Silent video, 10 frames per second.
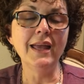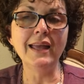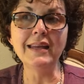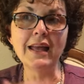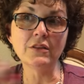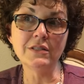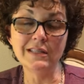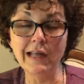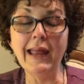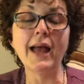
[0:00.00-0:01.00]
and now
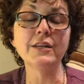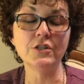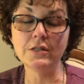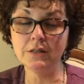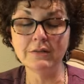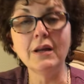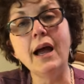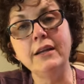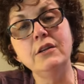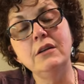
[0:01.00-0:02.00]
today i just i